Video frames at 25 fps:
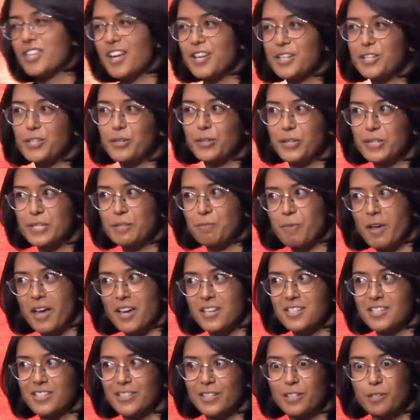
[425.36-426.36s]
had to
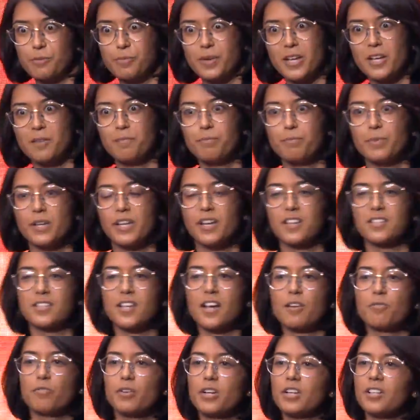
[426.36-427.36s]
expand a little bit because
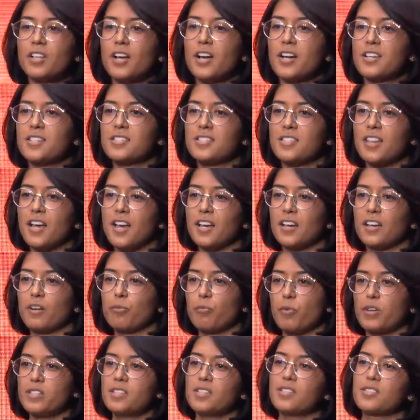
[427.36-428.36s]
I realized that it
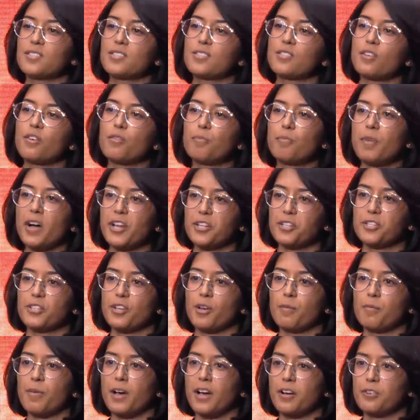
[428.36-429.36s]
wasn't so much
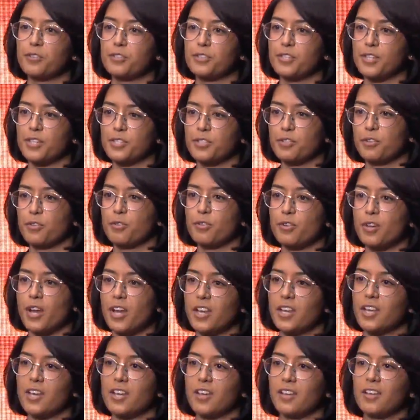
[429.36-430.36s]
about just
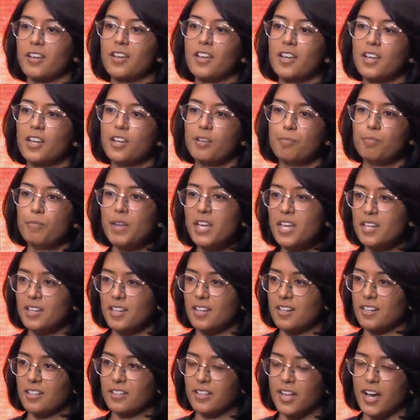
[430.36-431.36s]
creating meat
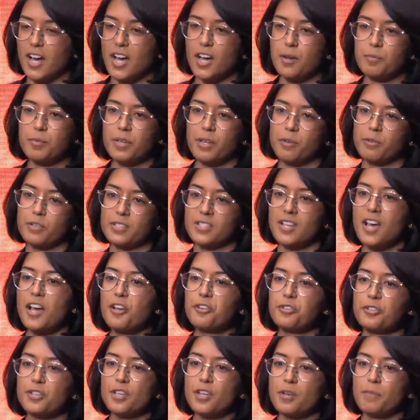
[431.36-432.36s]
in a lab, it was
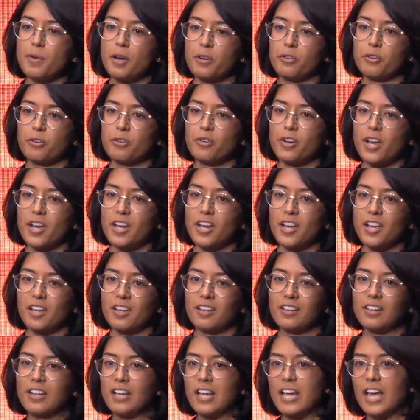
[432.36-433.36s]
actually about
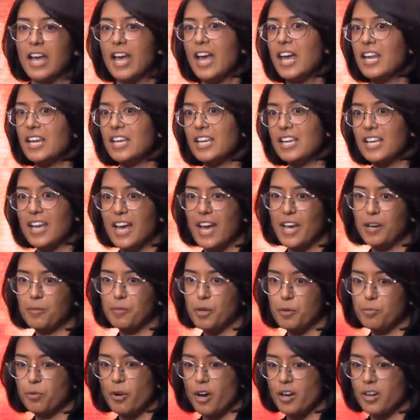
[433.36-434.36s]
creating any
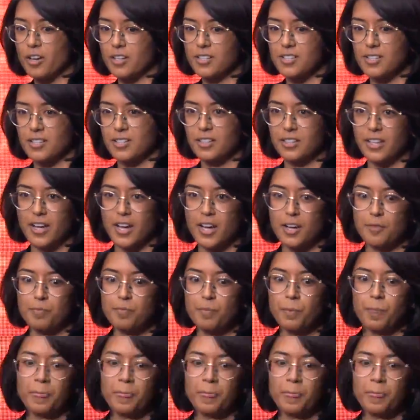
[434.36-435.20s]
animal product in a lab.